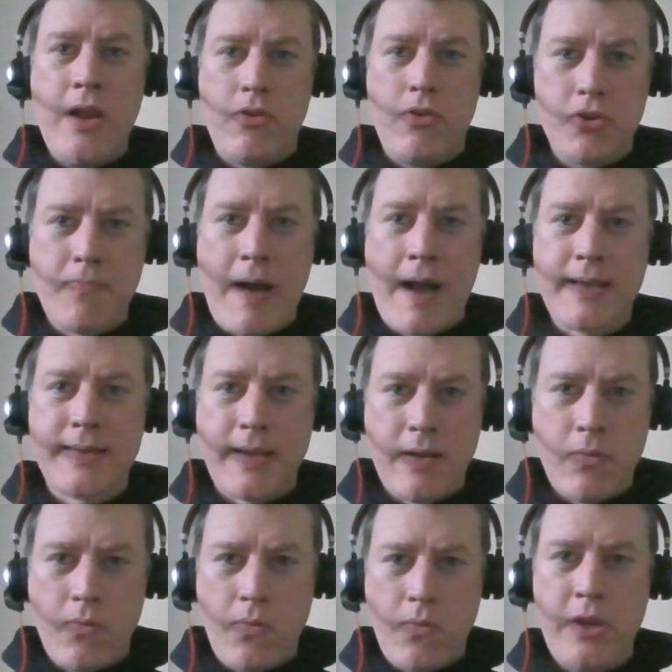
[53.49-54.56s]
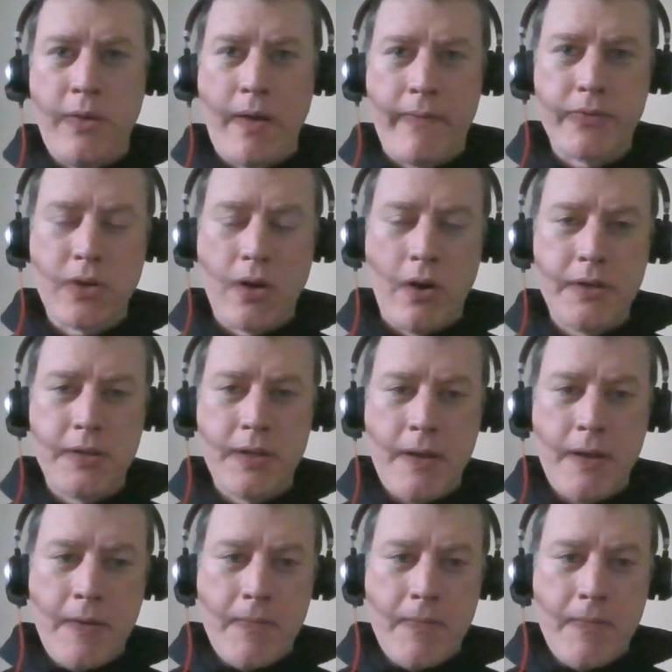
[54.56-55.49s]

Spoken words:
does matter when you advertise.